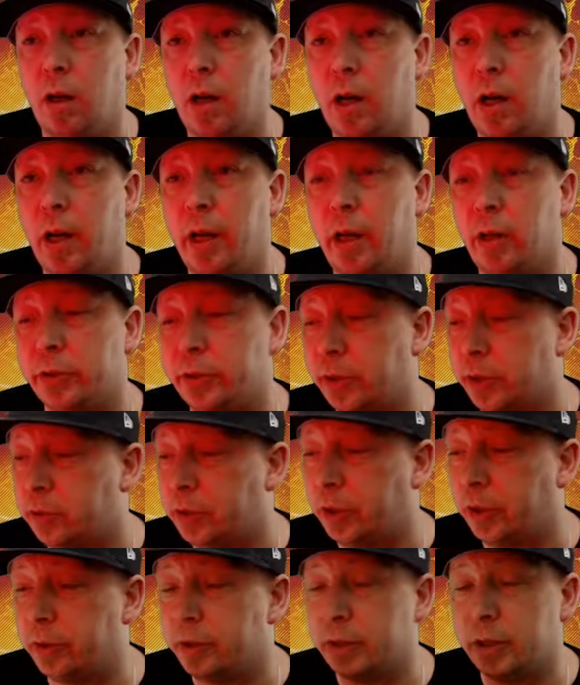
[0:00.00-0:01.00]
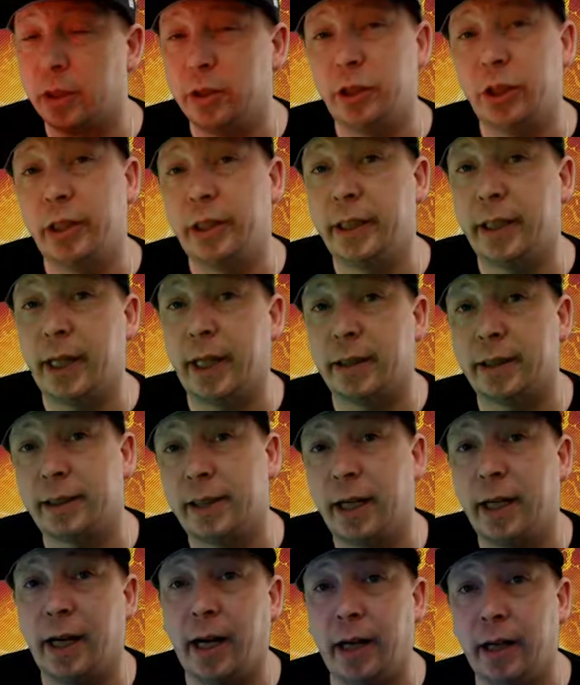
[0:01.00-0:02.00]
I also chose the GTX
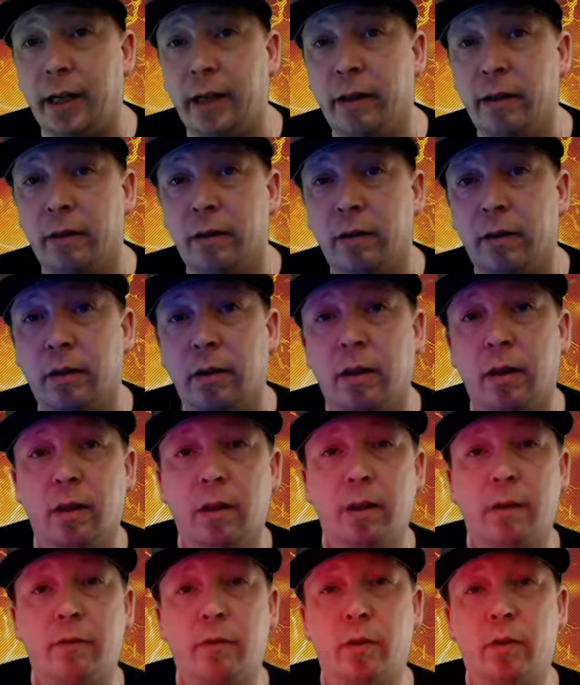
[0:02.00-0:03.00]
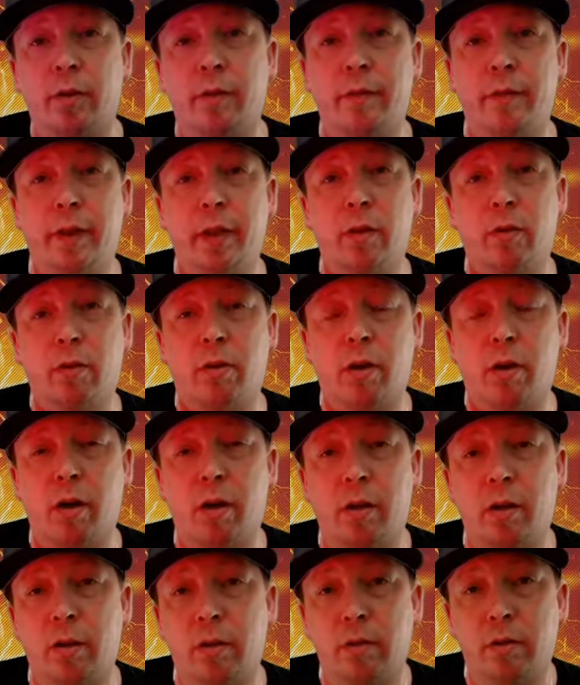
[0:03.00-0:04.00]
1080 for the video
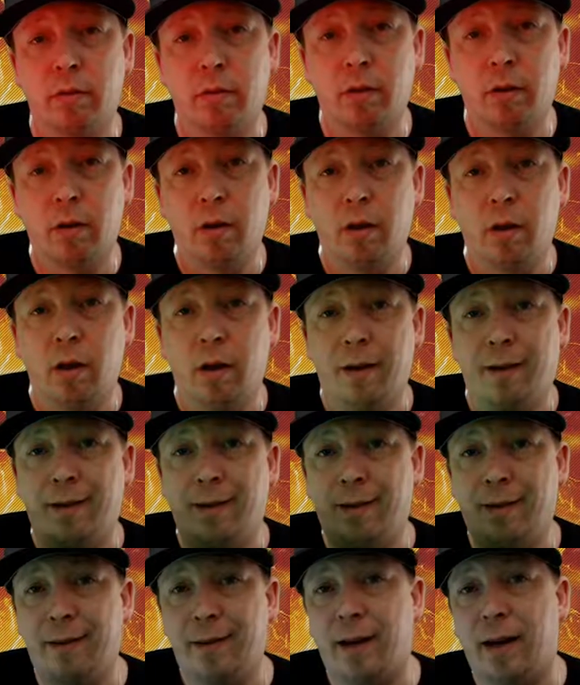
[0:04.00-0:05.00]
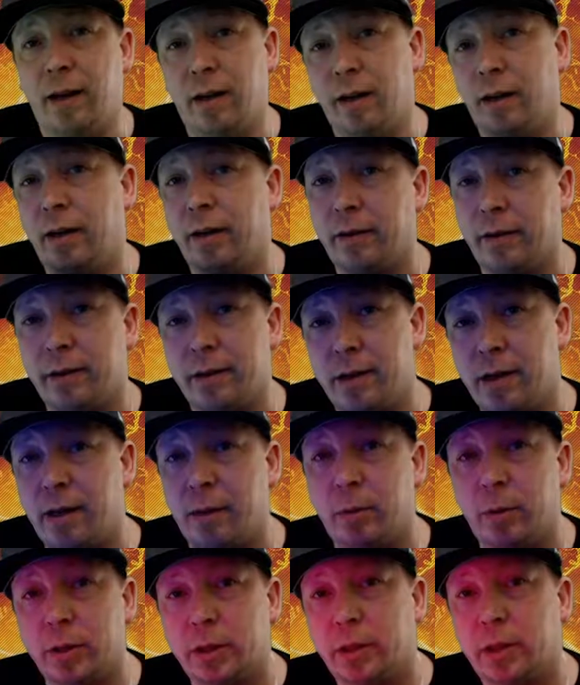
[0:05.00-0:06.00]
card. That at the
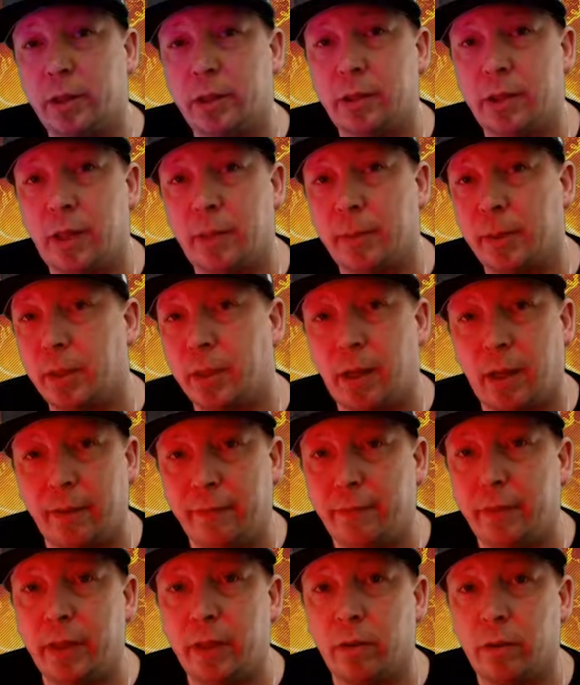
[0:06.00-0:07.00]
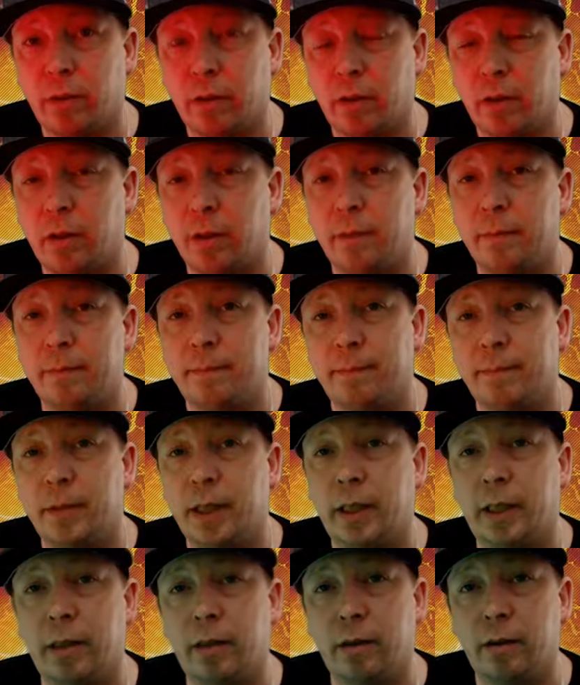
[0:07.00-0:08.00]
time was the top of the line video card.
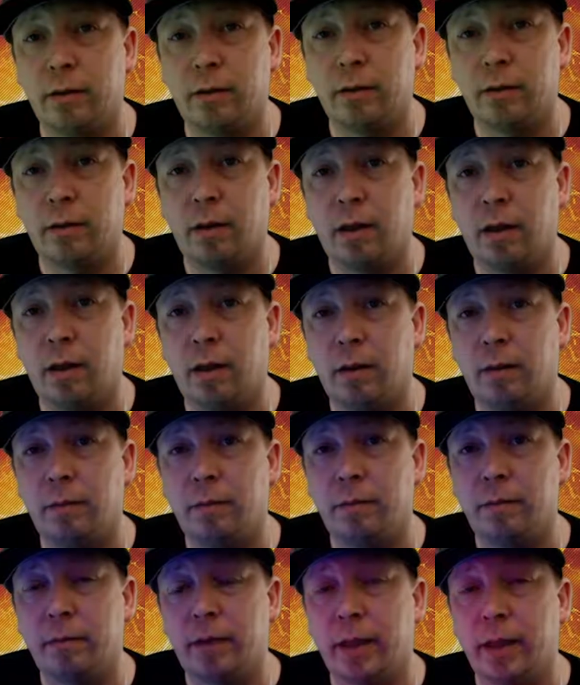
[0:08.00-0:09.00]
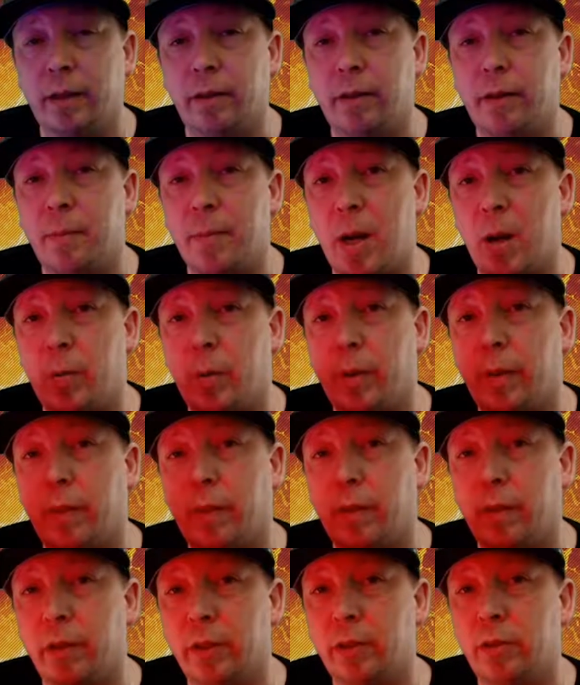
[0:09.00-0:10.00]
They didn't come out
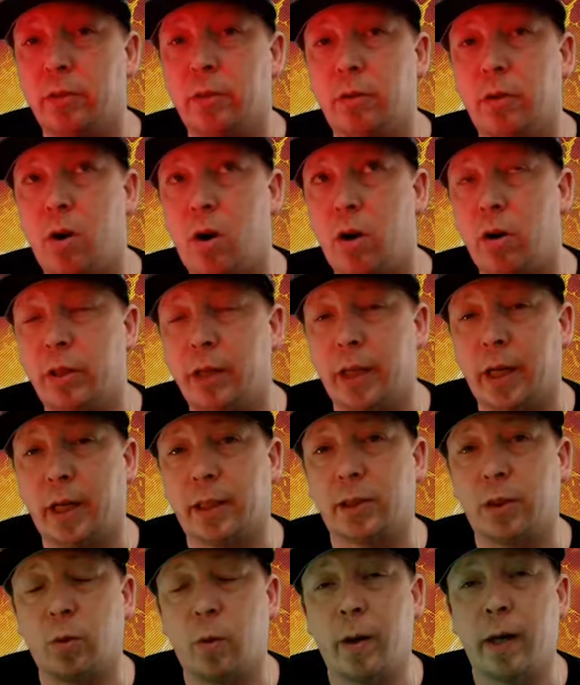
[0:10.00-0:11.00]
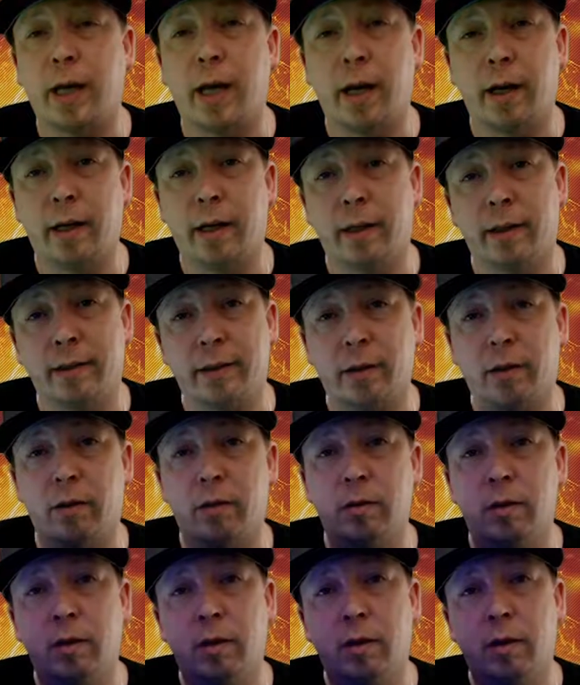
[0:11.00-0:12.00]
with the RTX 2080
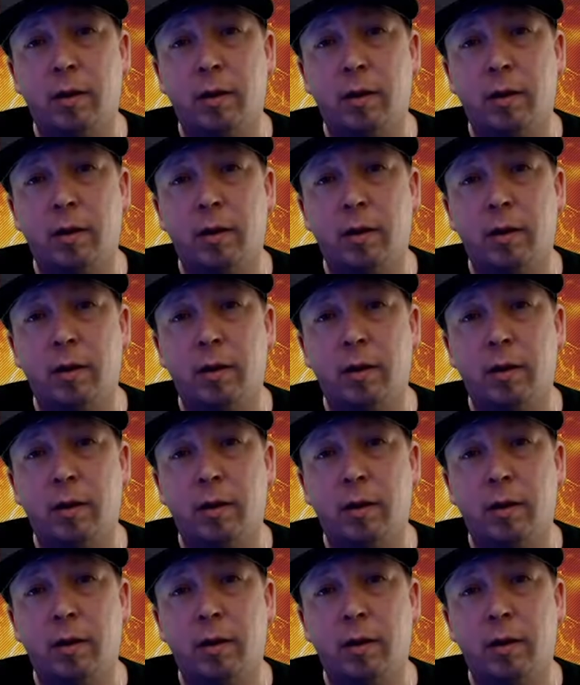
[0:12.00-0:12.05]
until